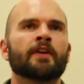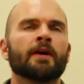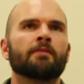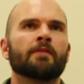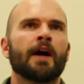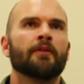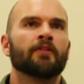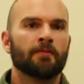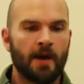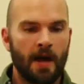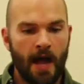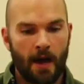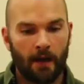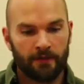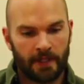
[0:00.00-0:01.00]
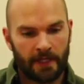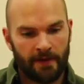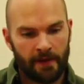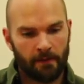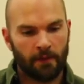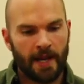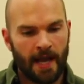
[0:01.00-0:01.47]
come round to my house and
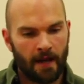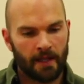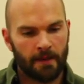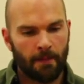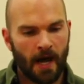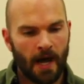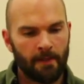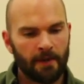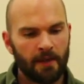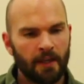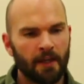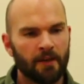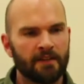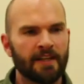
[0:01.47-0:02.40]
I've had one out in the barbecue,